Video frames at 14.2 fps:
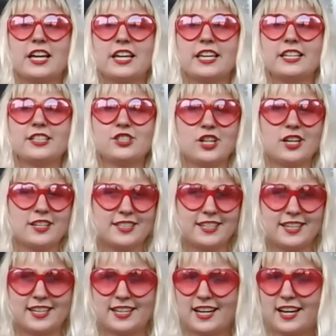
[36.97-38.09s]

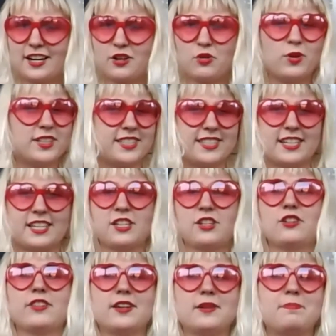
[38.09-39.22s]
gigantigato, what's it,
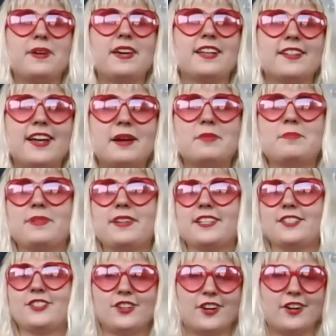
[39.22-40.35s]
the big lima
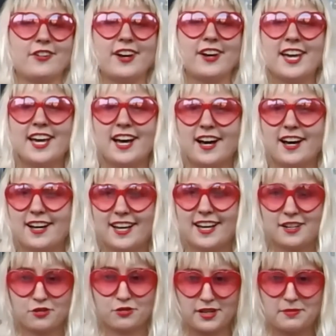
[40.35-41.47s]
beans,
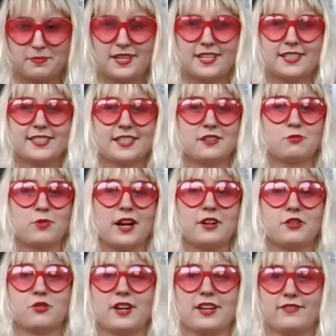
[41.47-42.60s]
and green beans and red
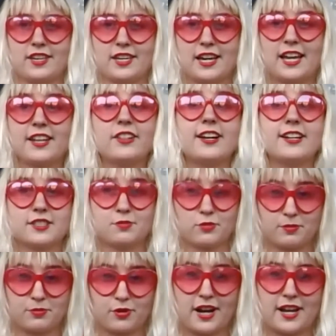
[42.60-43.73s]
gravy, and lots more
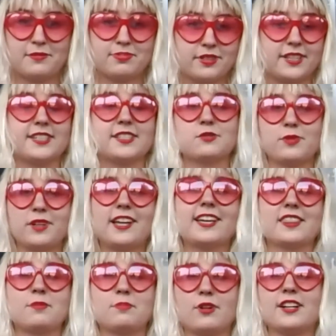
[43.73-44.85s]
bread, please. We like
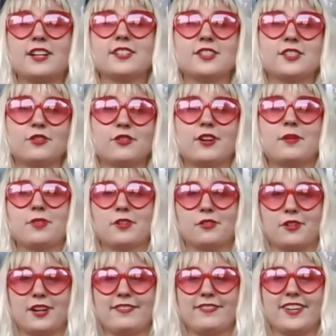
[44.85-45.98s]
the bread to soak up the
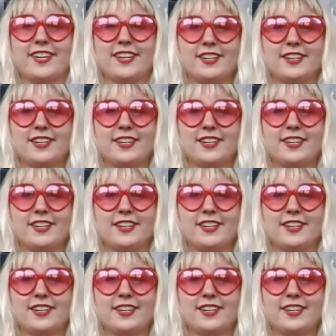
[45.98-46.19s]
gravy.